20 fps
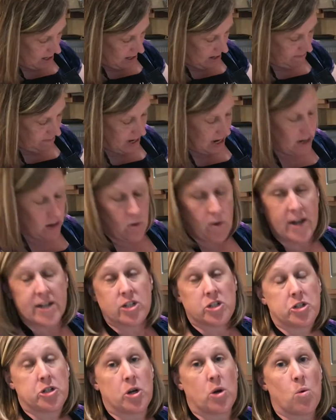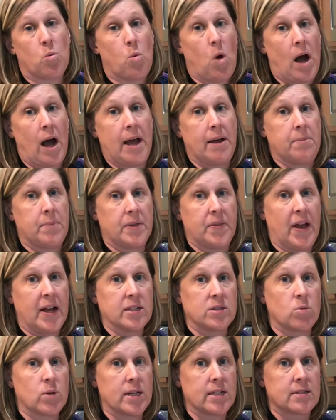I'm not quite sure why, but
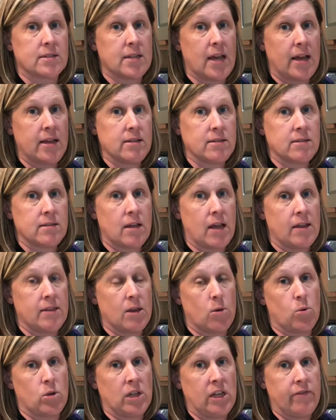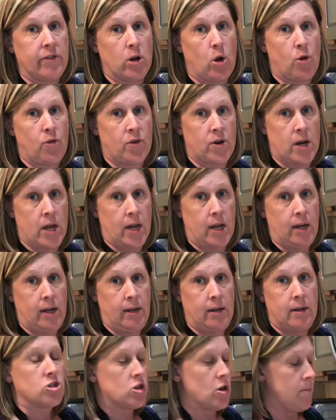that's what it says. And then we'll leave it
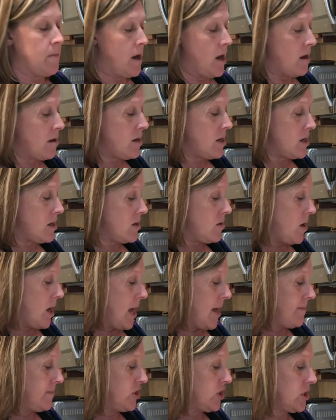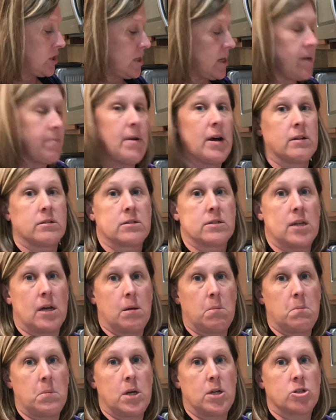overnight. Tomorrow, I'm just gonna melt
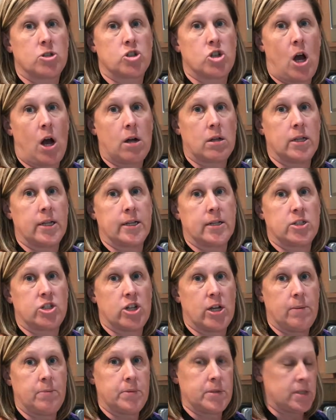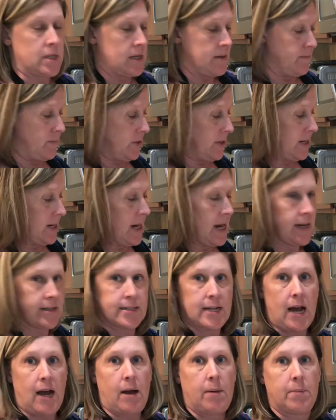some chocolate chips and put it on
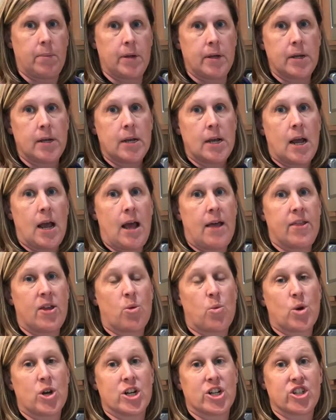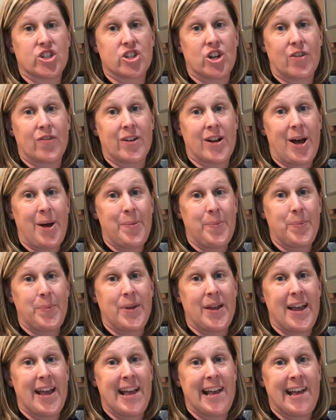top. And then we're gonna serve it up
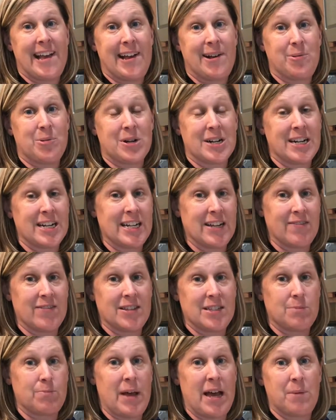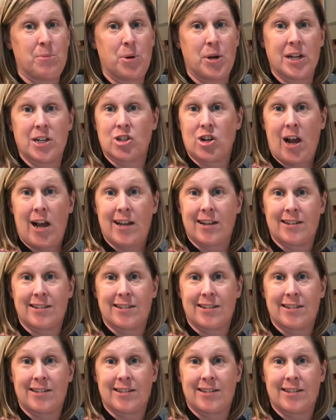and we're gonna give this bad boy a try.